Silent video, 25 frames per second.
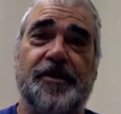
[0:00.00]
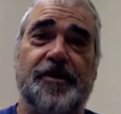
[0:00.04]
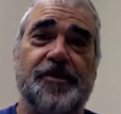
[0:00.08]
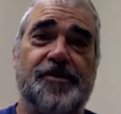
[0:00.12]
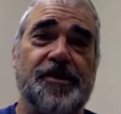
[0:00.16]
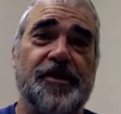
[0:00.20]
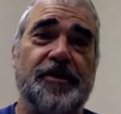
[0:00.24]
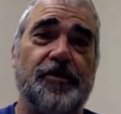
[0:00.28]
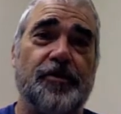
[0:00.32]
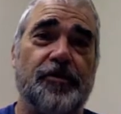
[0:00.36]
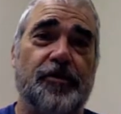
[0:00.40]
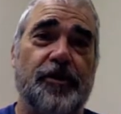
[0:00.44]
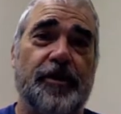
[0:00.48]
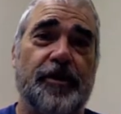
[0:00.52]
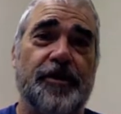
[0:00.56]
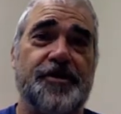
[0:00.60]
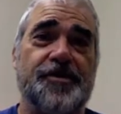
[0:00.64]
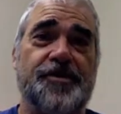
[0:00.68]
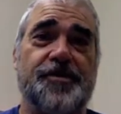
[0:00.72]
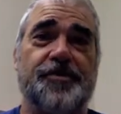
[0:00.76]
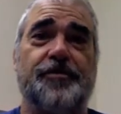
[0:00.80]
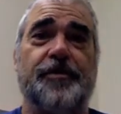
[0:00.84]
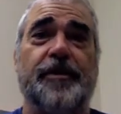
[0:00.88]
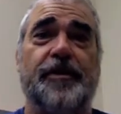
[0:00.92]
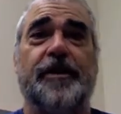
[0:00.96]
the single
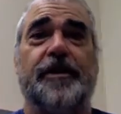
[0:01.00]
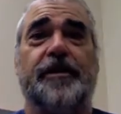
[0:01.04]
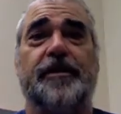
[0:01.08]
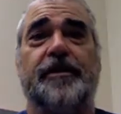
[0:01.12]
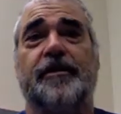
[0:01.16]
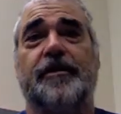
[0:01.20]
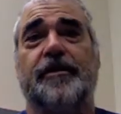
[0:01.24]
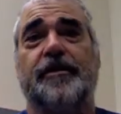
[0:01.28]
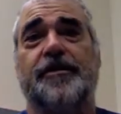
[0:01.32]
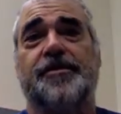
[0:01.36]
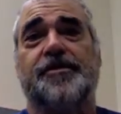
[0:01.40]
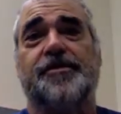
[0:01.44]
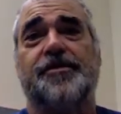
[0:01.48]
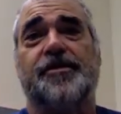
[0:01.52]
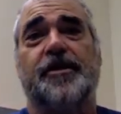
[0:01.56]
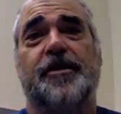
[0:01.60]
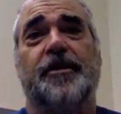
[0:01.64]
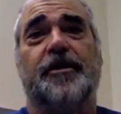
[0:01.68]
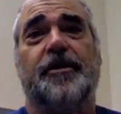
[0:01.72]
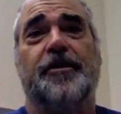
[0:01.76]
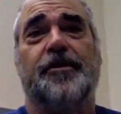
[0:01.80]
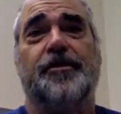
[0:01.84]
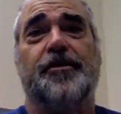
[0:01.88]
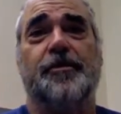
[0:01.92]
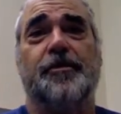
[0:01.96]
greatest threat. It is
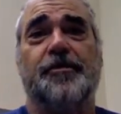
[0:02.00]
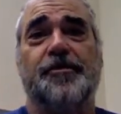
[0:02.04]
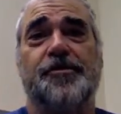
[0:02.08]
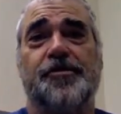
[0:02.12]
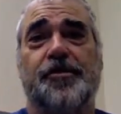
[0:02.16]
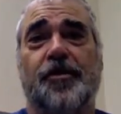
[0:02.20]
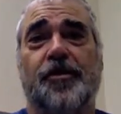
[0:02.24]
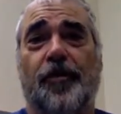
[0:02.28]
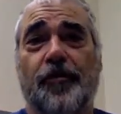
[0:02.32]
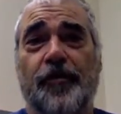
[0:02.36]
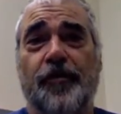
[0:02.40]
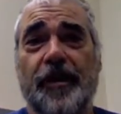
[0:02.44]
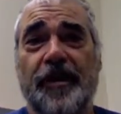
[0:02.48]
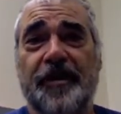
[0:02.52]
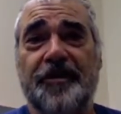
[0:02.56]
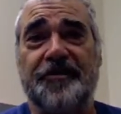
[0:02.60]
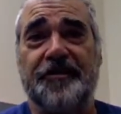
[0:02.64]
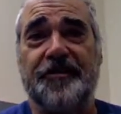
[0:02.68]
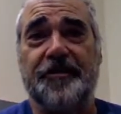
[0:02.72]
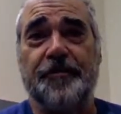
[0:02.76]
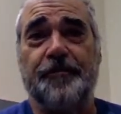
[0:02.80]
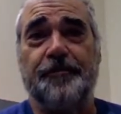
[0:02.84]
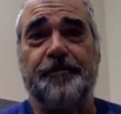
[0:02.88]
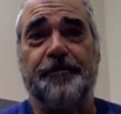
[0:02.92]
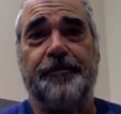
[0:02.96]
human
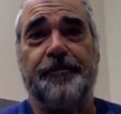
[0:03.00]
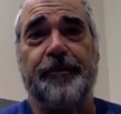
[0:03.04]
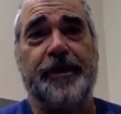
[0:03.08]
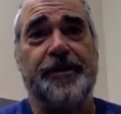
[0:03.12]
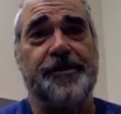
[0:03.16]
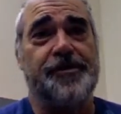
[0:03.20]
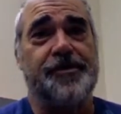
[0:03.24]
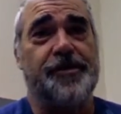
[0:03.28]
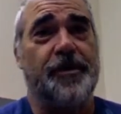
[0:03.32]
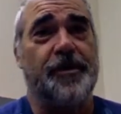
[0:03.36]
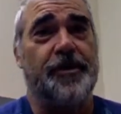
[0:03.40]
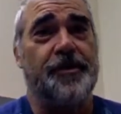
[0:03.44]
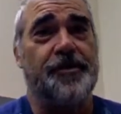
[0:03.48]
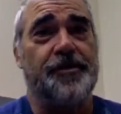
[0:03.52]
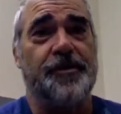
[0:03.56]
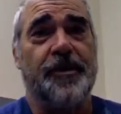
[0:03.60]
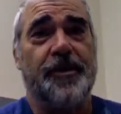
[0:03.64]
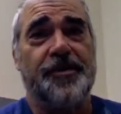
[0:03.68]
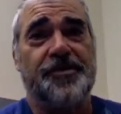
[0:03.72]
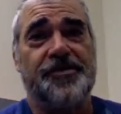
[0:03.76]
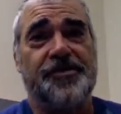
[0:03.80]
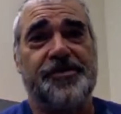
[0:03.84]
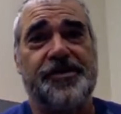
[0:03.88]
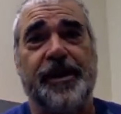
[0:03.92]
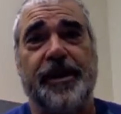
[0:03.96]
starvation based on
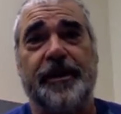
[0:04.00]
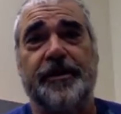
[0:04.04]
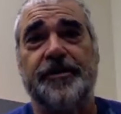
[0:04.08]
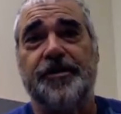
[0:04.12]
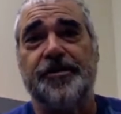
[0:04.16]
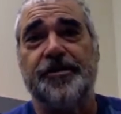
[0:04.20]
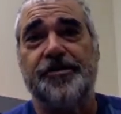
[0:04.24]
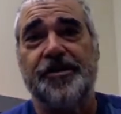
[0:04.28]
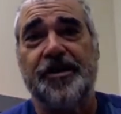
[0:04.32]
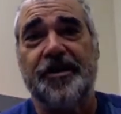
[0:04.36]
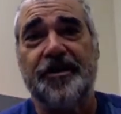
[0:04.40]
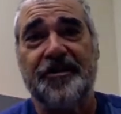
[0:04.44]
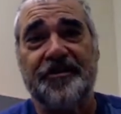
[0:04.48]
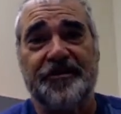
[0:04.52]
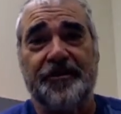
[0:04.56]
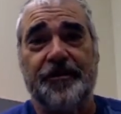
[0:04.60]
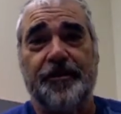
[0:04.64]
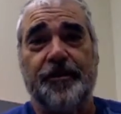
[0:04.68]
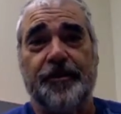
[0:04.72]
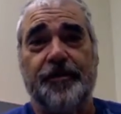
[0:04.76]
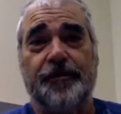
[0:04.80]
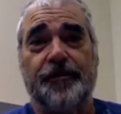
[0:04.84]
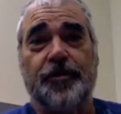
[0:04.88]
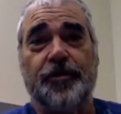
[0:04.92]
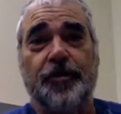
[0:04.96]

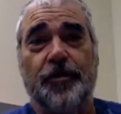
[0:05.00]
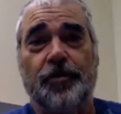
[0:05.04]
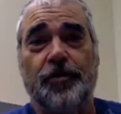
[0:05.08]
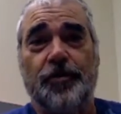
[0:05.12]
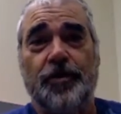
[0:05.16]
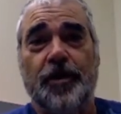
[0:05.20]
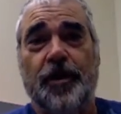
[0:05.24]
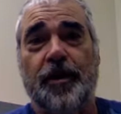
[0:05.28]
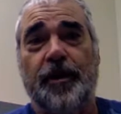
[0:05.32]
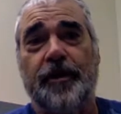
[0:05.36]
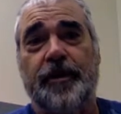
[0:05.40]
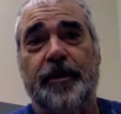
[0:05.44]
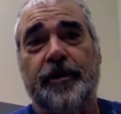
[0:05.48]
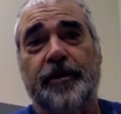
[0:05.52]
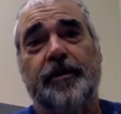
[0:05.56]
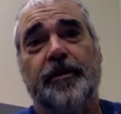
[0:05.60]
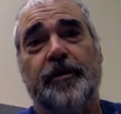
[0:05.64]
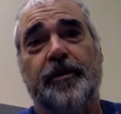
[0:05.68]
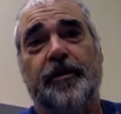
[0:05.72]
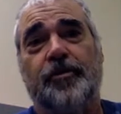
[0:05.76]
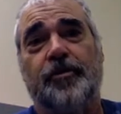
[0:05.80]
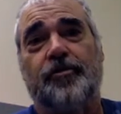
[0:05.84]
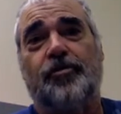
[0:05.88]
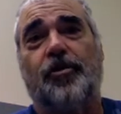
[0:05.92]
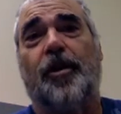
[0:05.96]
salinization of low-lying
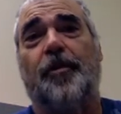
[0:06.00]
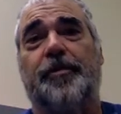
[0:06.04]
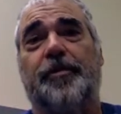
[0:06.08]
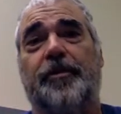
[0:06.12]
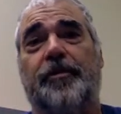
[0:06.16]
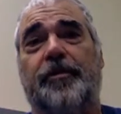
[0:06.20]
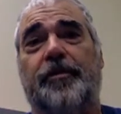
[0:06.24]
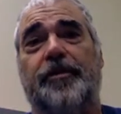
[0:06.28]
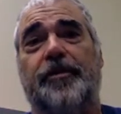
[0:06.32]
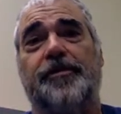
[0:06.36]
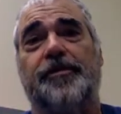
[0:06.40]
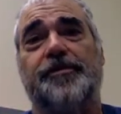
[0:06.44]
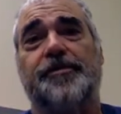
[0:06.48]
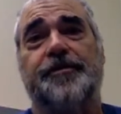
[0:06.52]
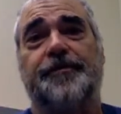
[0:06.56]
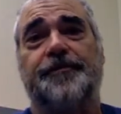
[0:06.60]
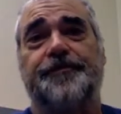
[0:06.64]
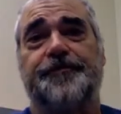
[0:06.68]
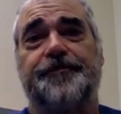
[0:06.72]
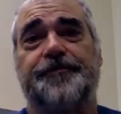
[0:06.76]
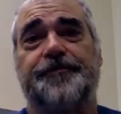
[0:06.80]
crop areas.